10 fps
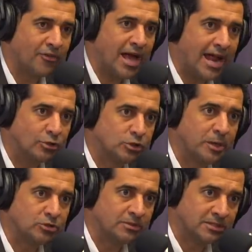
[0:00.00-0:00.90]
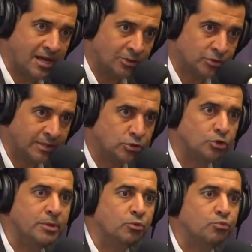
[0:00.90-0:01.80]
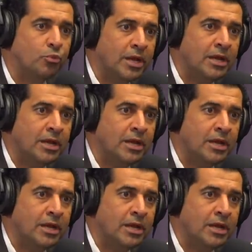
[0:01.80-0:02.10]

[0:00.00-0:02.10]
forgot how special this country is to be